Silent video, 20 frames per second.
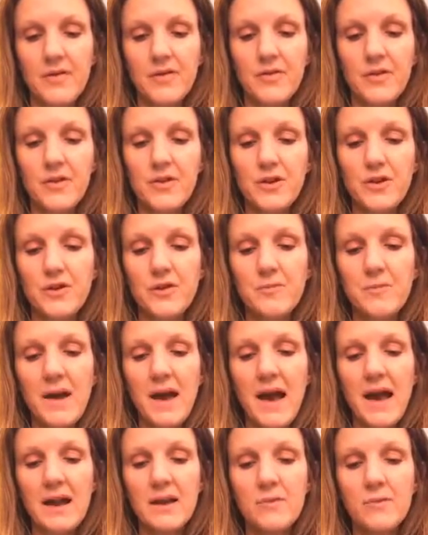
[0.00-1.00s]
The new
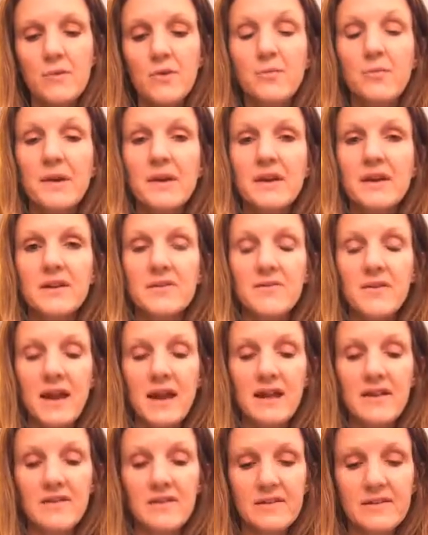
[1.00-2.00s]
man will be
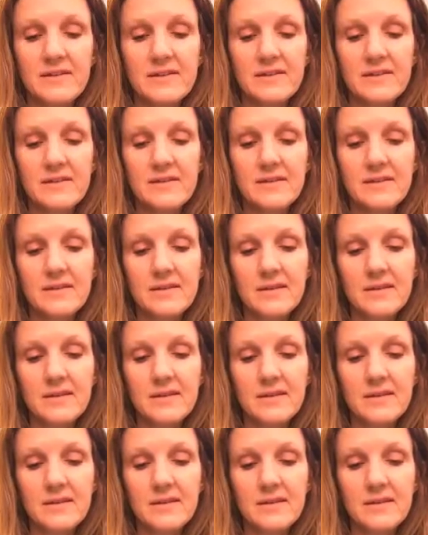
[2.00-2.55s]
courageous.